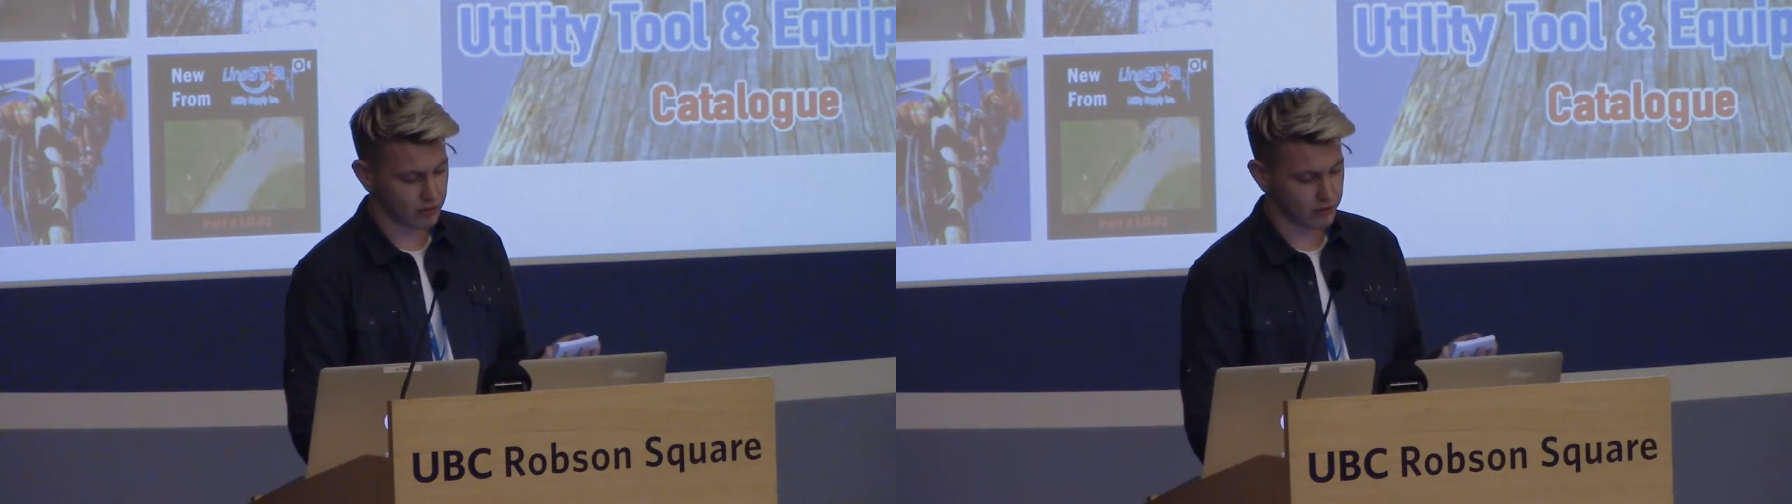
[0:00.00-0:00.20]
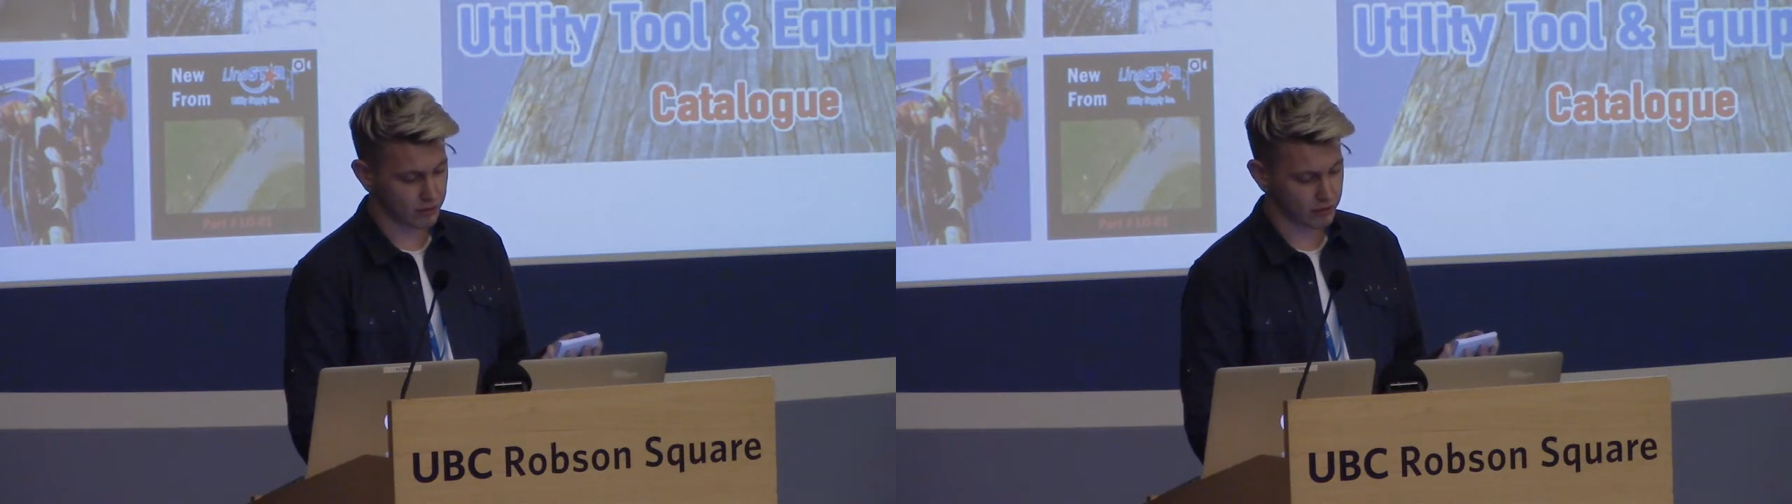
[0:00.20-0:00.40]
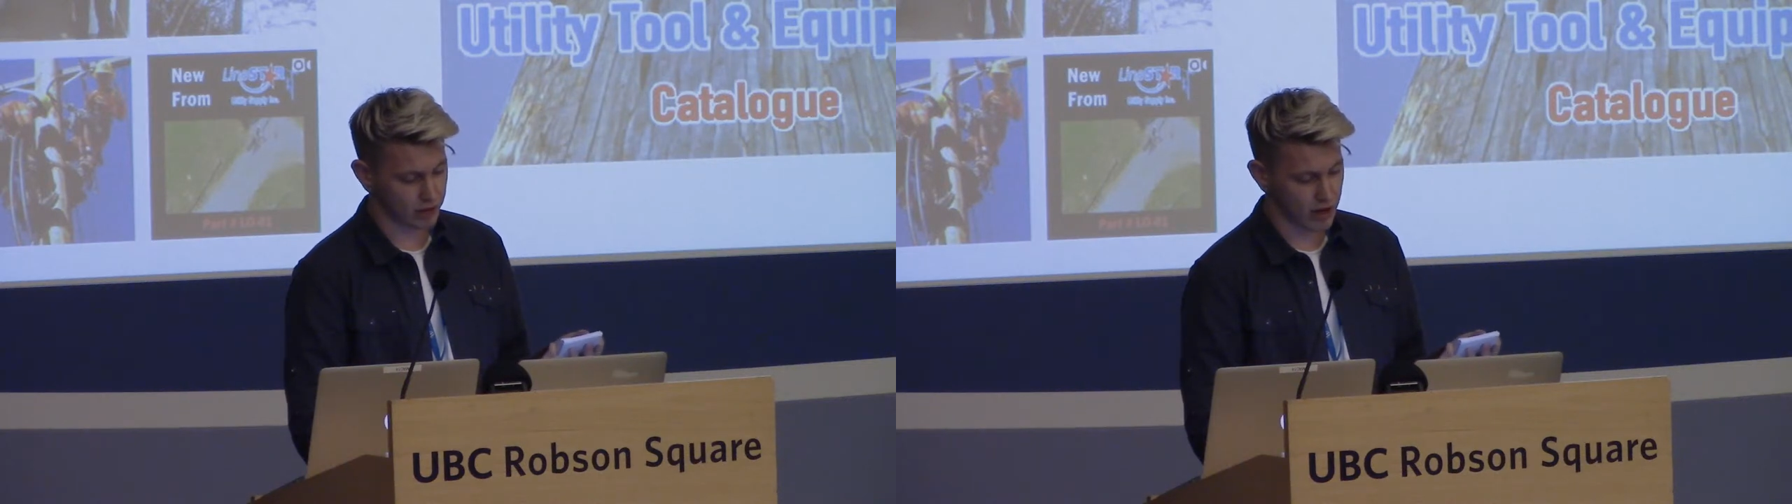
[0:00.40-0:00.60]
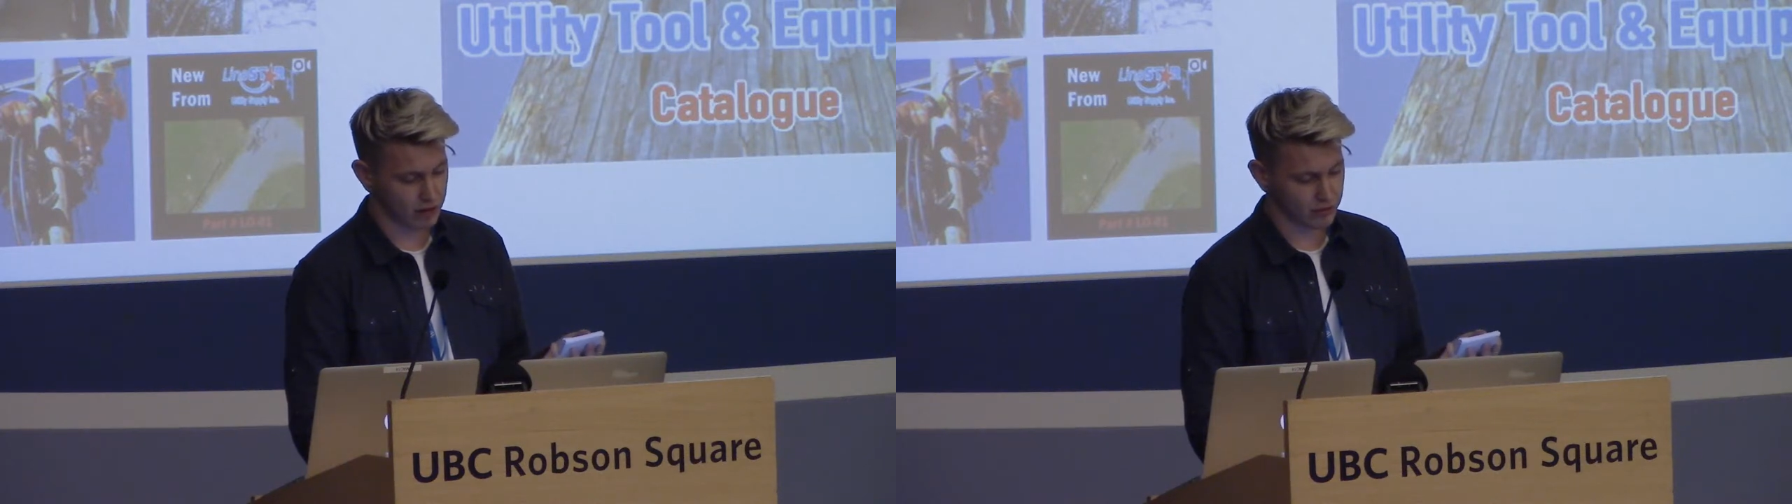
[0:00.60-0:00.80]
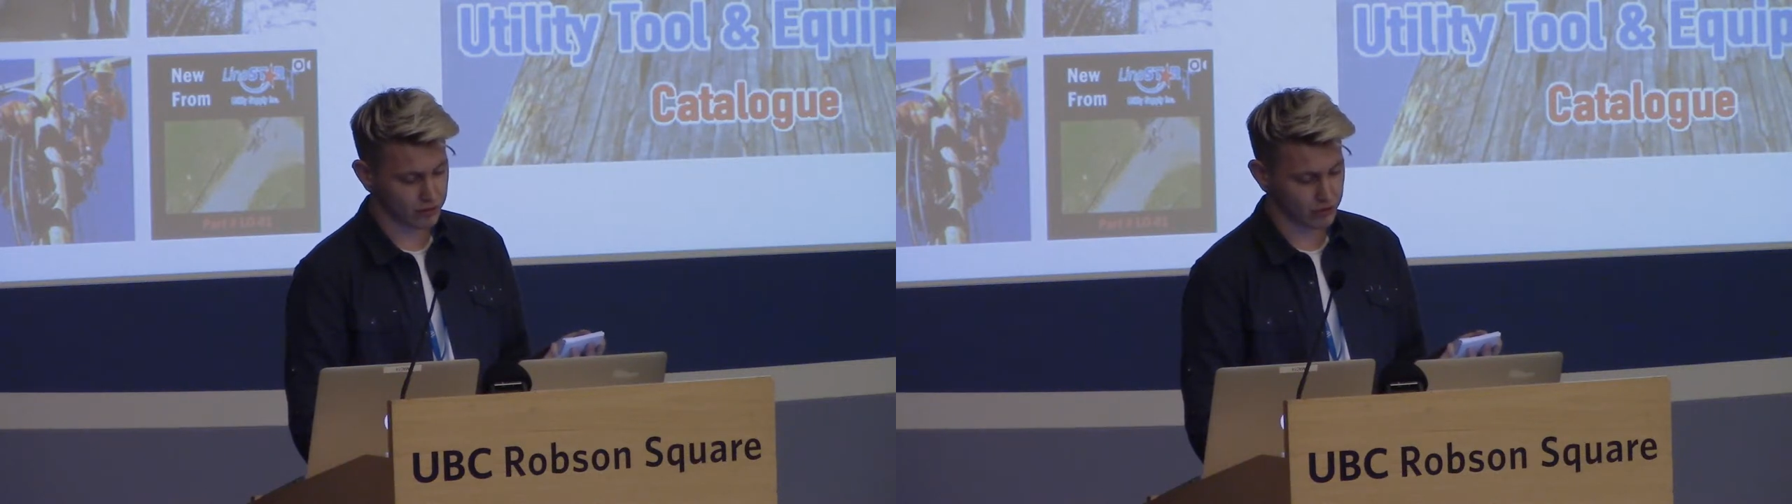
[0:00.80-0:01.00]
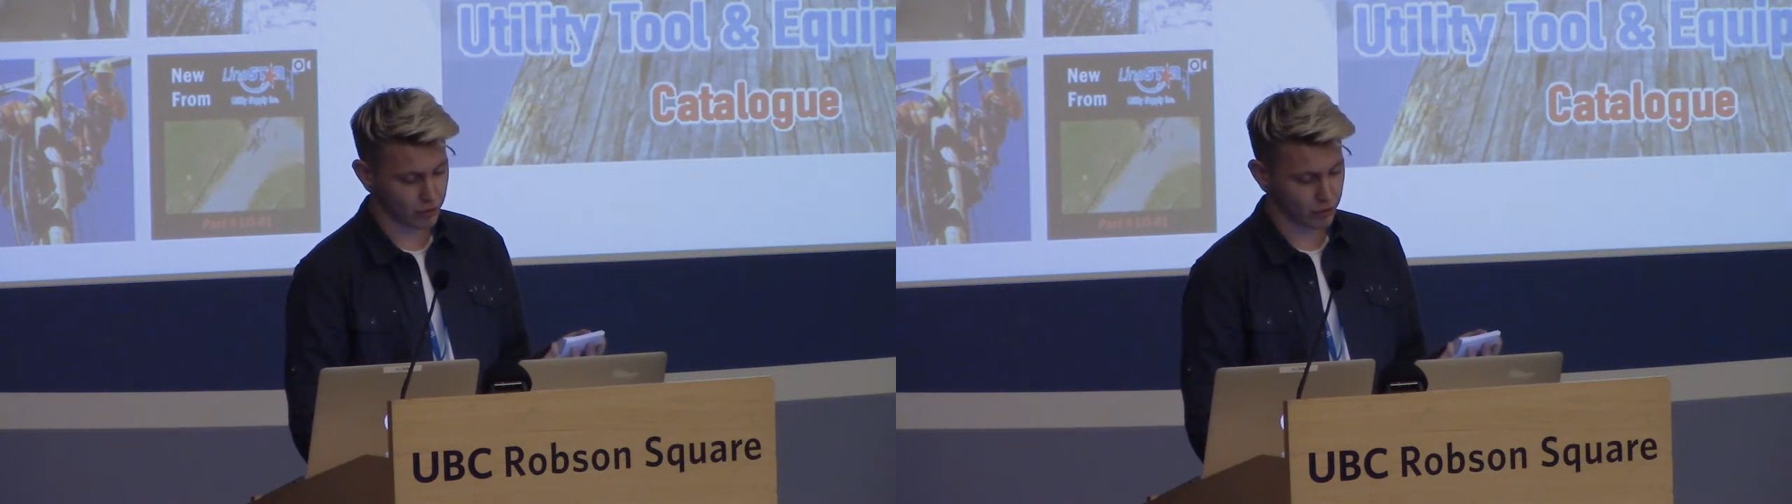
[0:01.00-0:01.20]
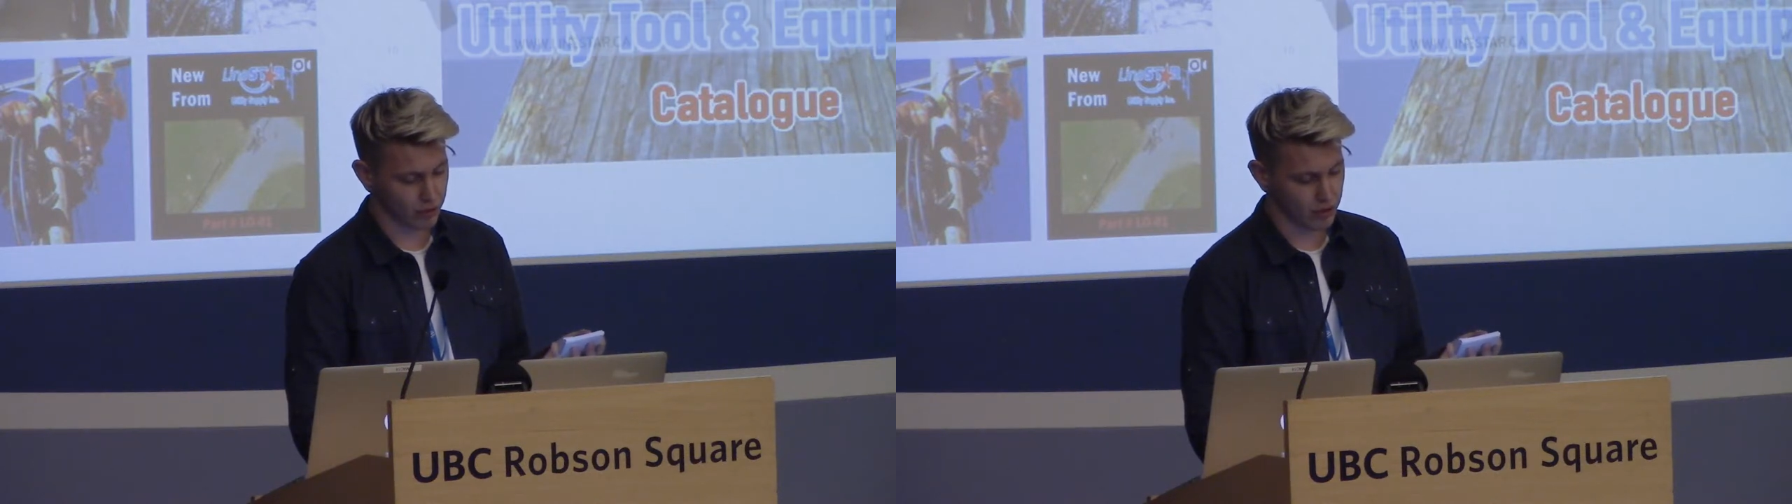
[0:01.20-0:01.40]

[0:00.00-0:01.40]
from scratch. So